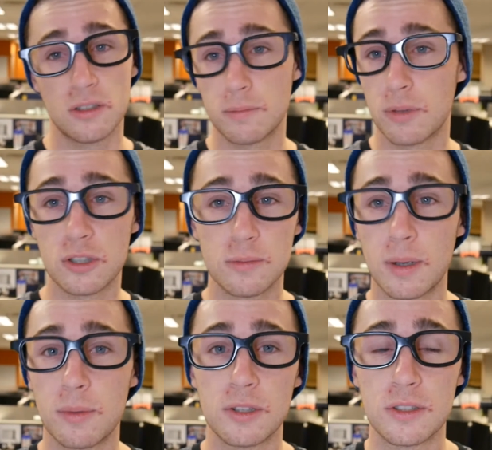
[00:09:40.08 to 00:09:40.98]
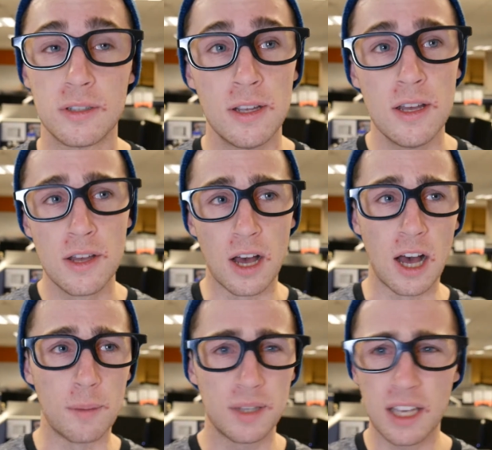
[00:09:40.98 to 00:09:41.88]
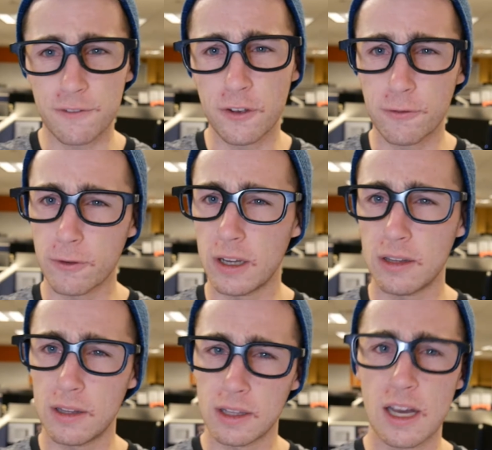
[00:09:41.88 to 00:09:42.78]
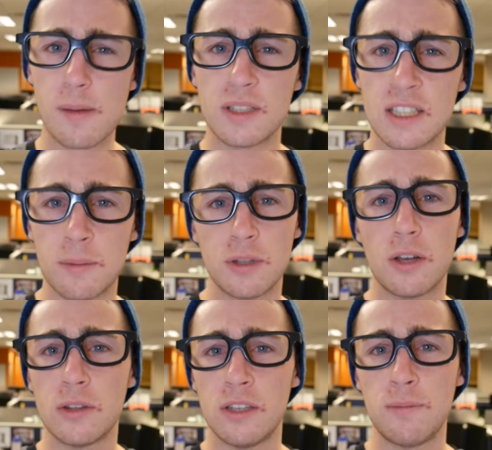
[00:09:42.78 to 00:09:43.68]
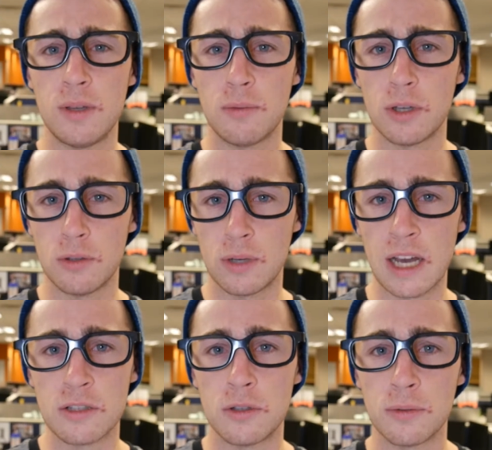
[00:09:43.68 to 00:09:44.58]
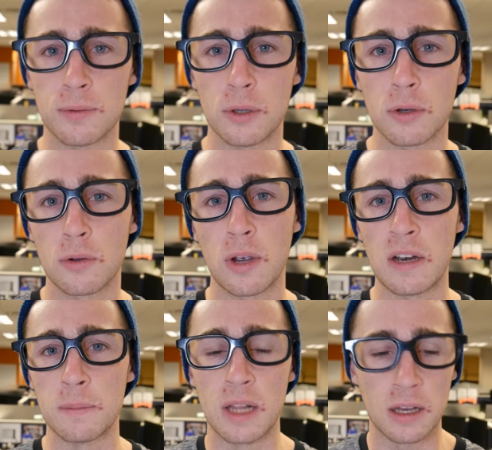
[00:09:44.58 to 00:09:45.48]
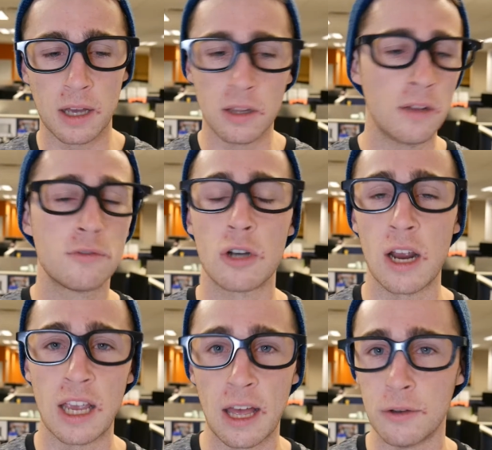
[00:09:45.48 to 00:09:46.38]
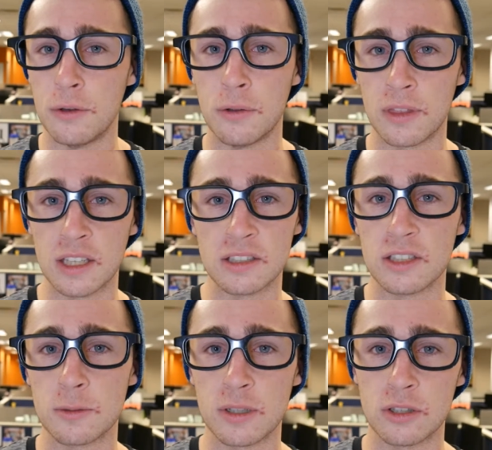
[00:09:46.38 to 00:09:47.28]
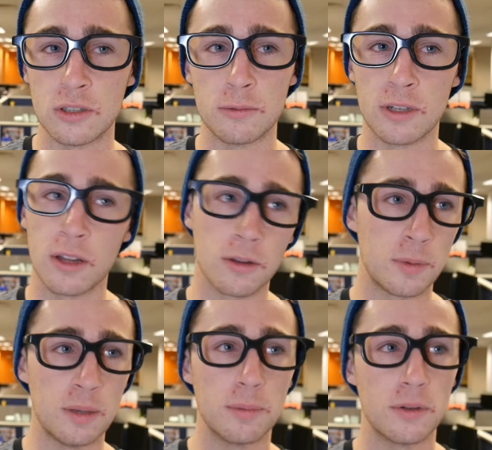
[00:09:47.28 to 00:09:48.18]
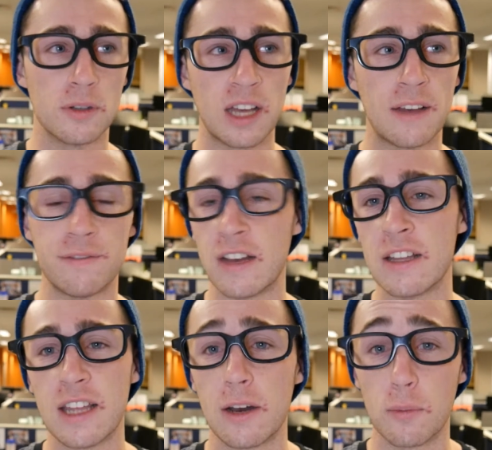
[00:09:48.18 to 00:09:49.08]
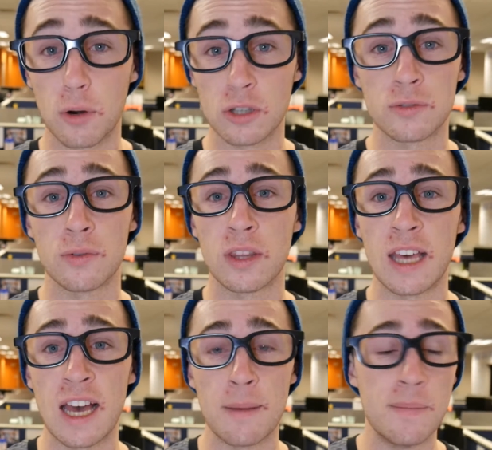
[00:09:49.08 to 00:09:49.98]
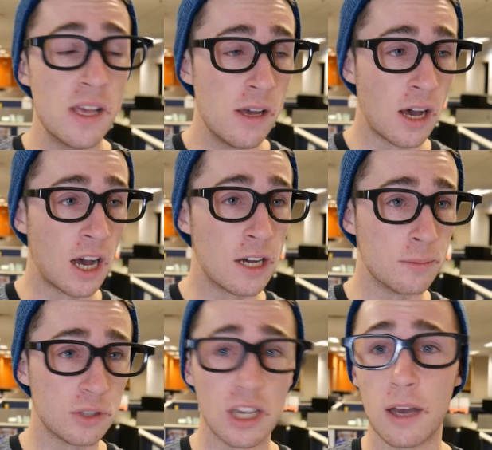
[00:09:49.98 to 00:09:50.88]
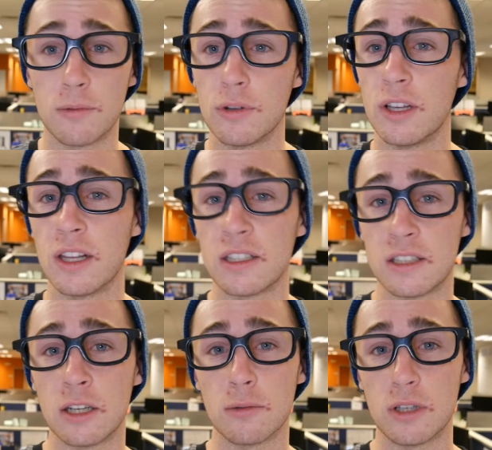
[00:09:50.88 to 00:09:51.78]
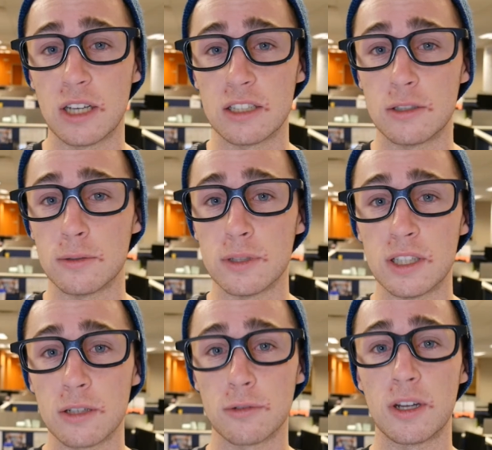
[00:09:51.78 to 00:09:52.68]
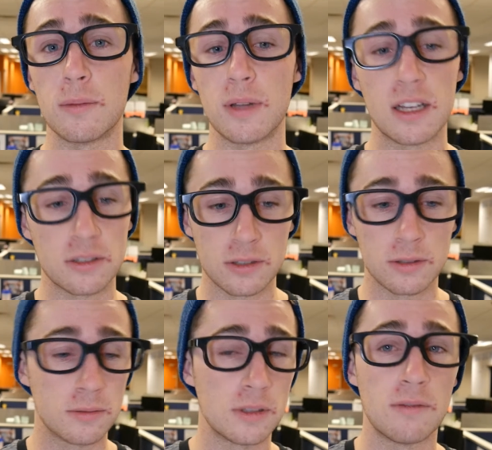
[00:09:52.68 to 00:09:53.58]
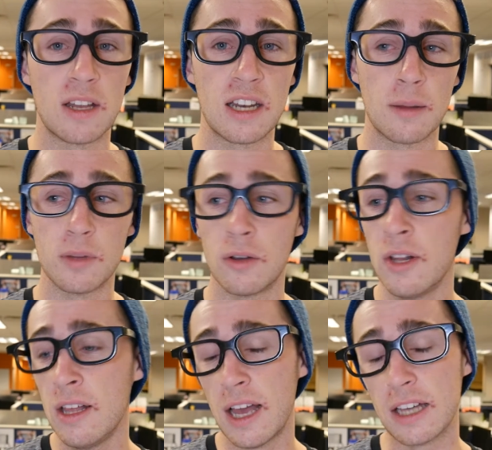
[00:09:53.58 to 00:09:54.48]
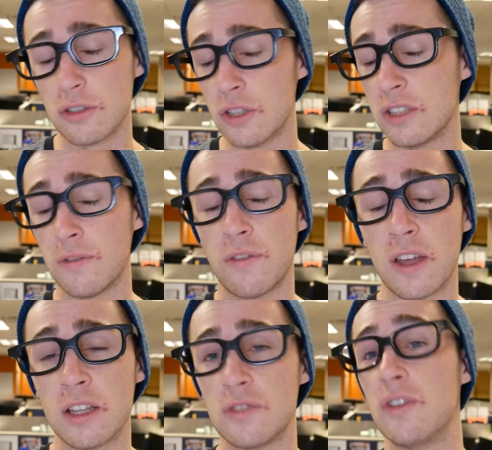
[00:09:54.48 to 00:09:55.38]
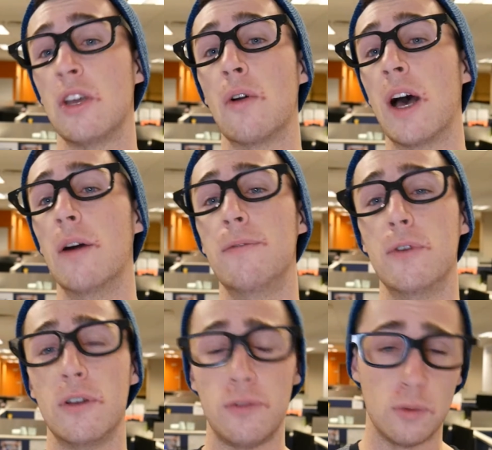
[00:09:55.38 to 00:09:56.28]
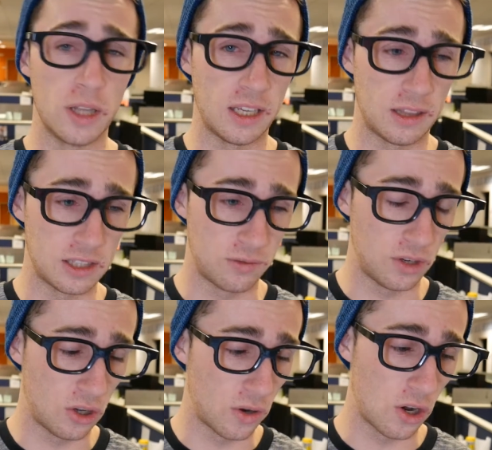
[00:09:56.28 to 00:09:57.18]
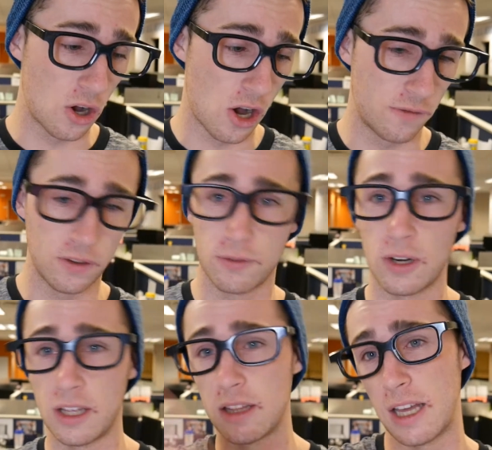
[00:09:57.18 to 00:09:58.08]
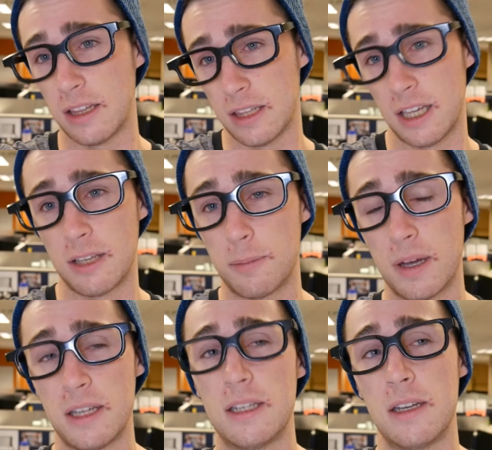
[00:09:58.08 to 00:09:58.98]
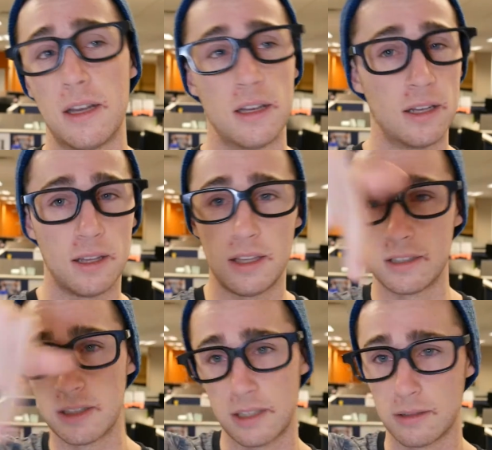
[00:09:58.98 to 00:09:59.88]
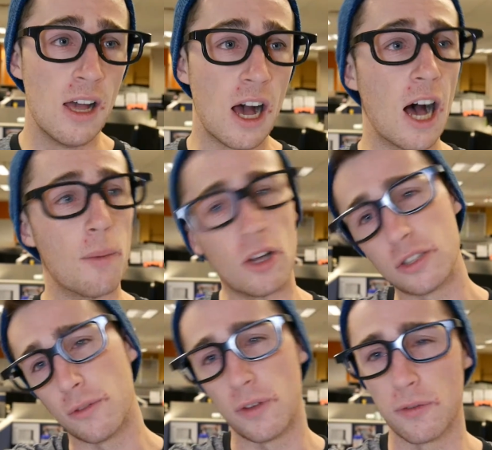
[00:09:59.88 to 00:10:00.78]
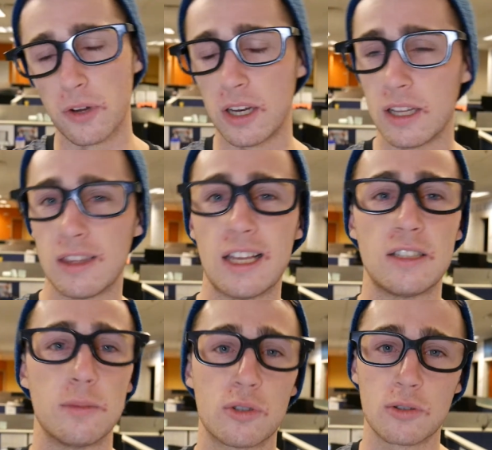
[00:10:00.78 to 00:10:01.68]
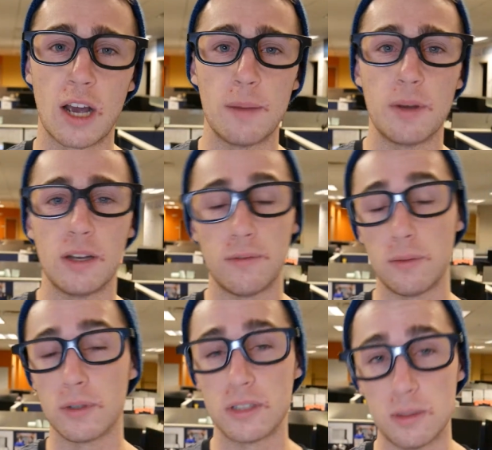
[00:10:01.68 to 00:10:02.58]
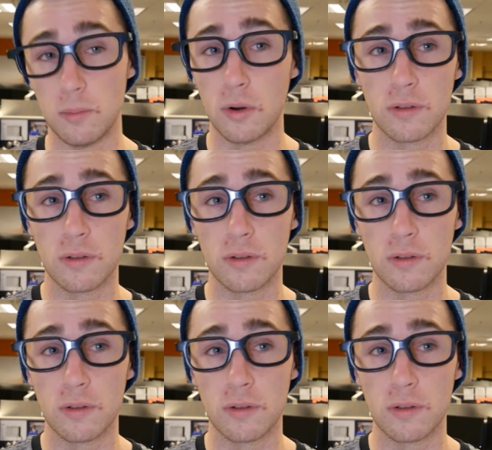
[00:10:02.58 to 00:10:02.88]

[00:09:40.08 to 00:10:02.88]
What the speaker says: person by person. But yeah, feel free in the comments down below, leave me what you guys do for your creative block. I love trying out new things, especially when other people have found that it works for them. So yeah, I'd really like to hear what you guys do when you hit creative block, so leave that down below. As always, if you found this video helpful, if you liked this video at all, feel free to hit that like button. I think it's like, also feel free to hit that subscribe button if you want to see more